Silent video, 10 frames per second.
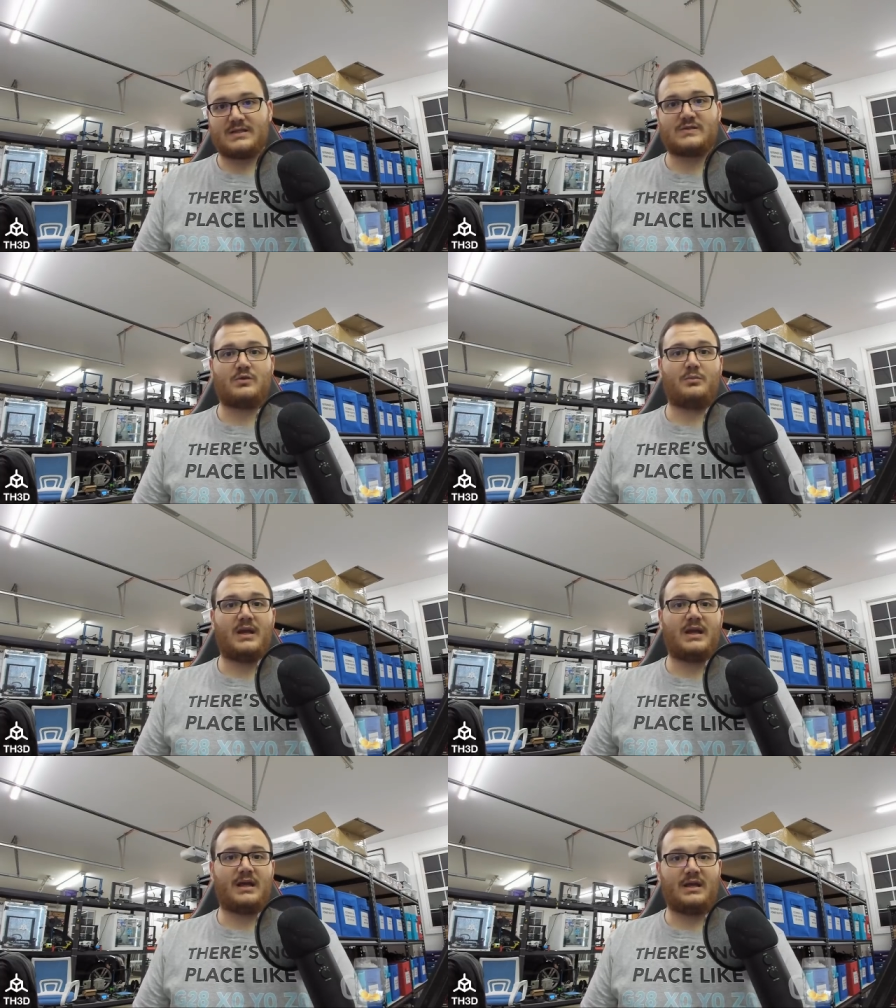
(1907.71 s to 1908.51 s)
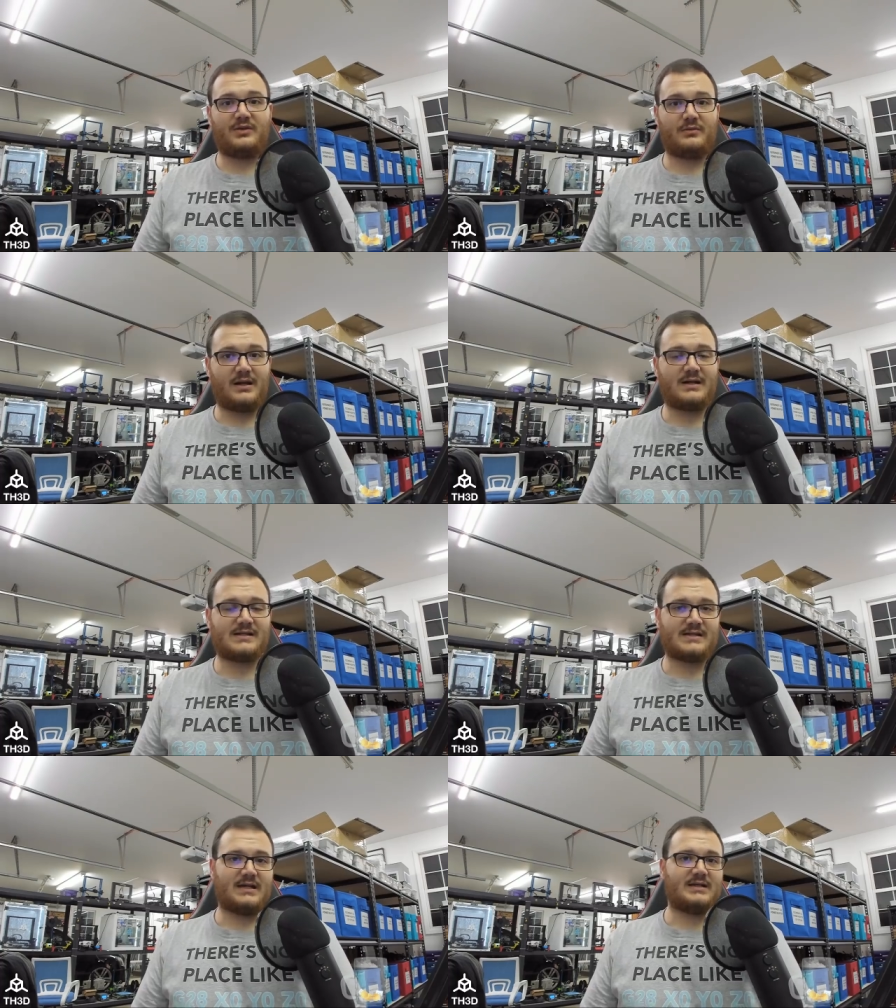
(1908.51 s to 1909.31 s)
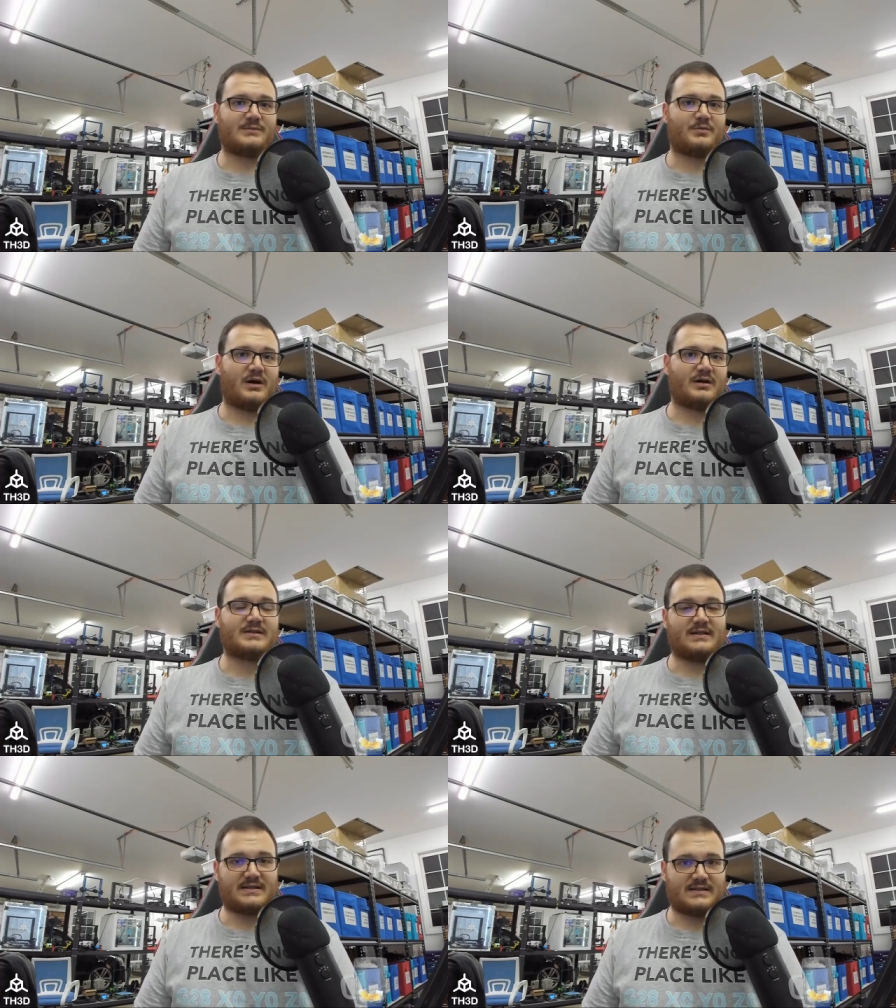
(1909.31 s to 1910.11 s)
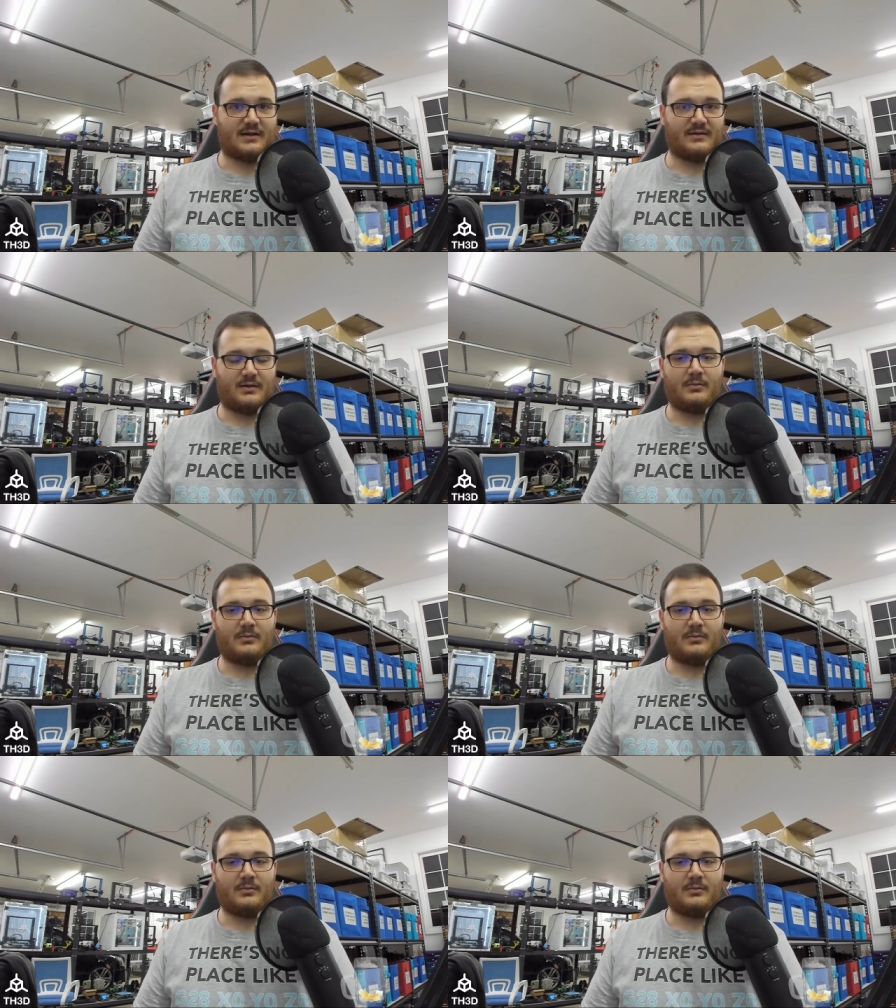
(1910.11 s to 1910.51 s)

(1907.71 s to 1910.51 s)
So meaning E3D designed these products and they sell them.